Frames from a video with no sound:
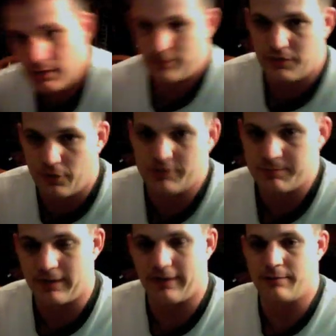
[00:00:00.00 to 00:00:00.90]
The noise
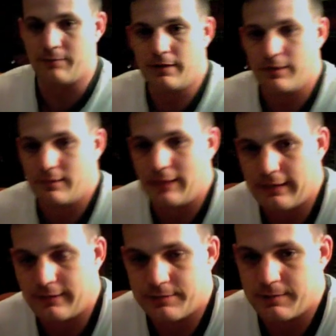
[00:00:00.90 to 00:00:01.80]
behind me
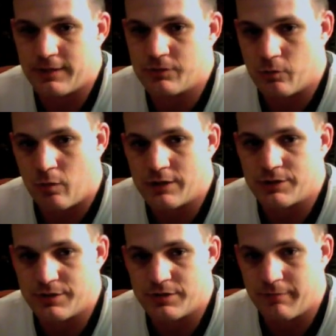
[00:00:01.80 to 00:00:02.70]
lately is because we're
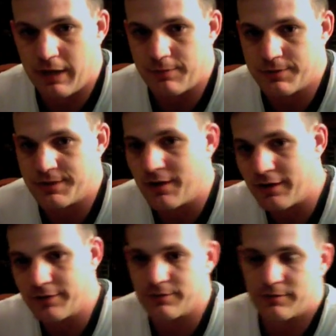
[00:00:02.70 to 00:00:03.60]
watching some neighbors'
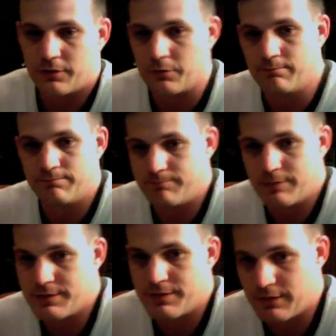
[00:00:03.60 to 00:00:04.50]
dogs, this little
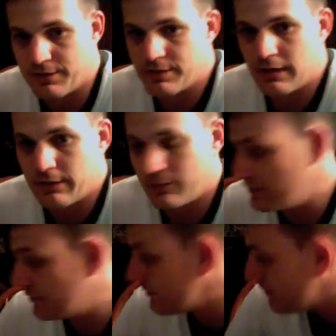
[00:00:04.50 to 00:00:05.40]
business on the side we
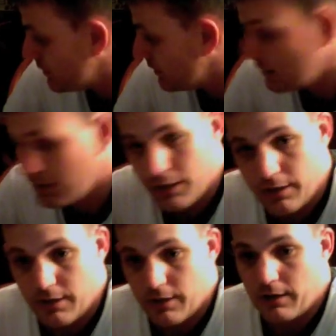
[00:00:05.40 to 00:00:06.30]
do.
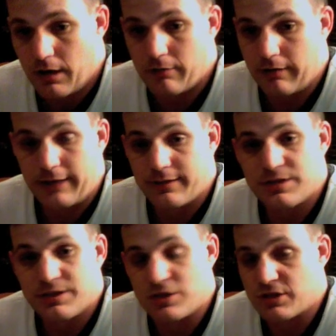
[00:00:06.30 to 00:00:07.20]
All right, this
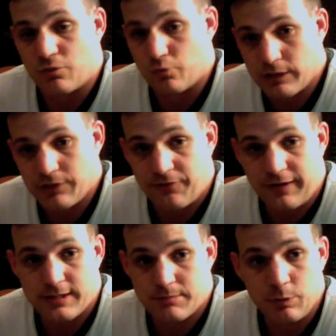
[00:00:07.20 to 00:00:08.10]
is just a really
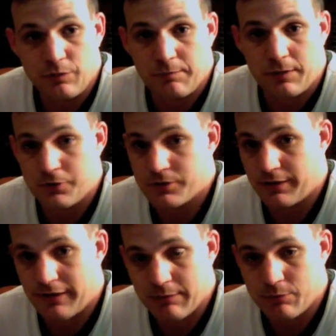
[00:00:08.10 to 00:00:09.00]
fast movie post on
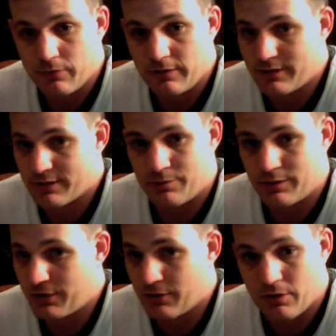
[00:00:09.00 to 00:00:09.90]
iMovie. Just
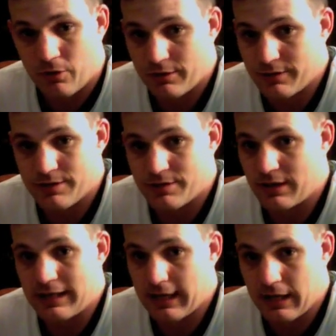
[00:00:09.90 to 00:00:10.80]
want to record this
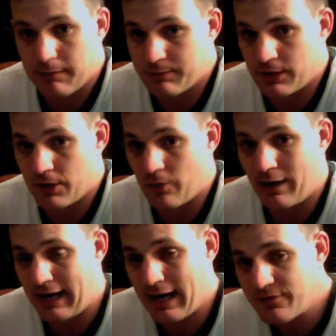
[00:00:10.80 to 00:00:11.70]
and get it up to you. I
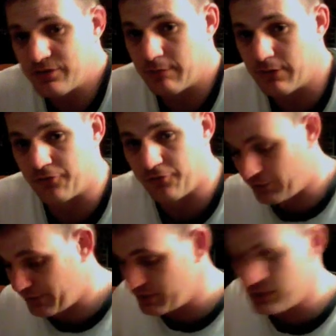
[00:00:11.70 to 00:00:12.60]
have some other
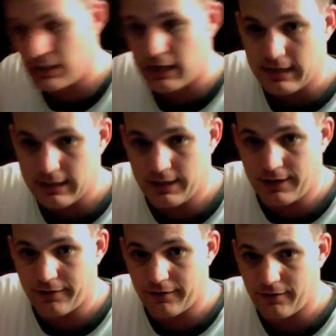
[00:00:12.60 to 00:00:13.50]
footage
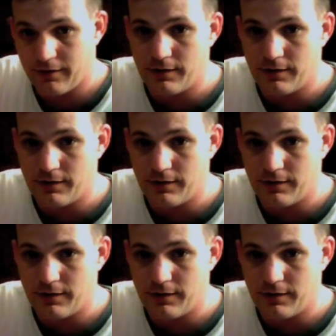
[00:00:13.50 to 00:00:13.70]
here.